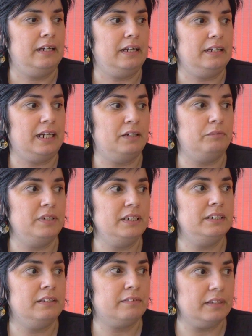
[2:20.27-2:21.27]
And I
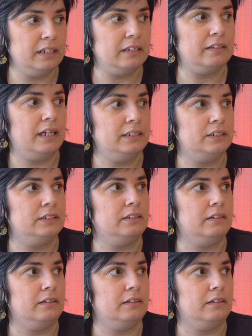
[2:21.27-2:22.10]
really think that